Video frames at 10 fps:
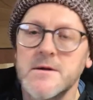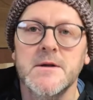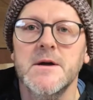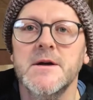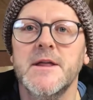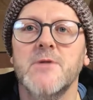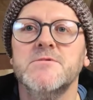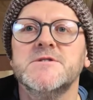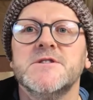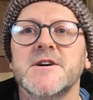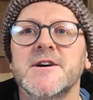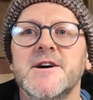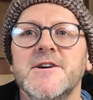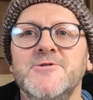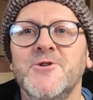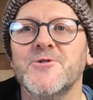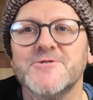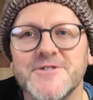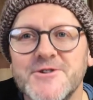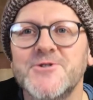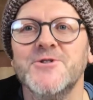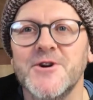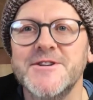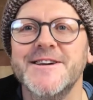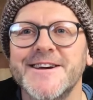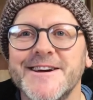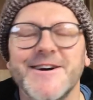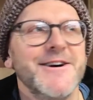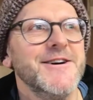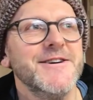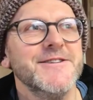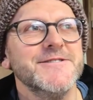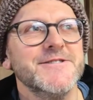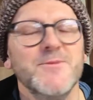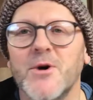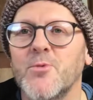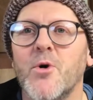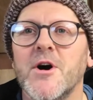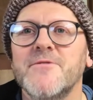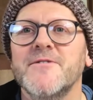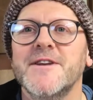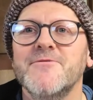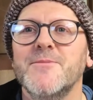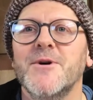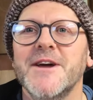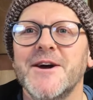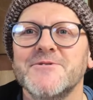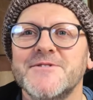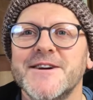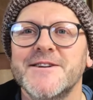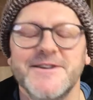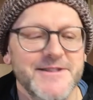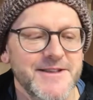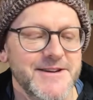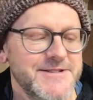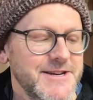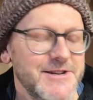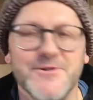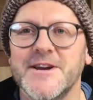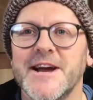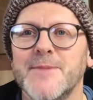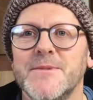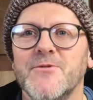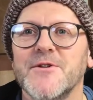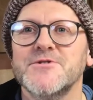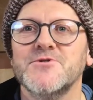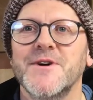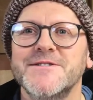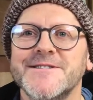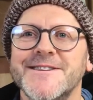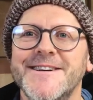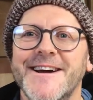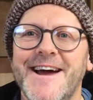That was not a good idea. So my wife and everybody else said, they said, looking at me rather strangely.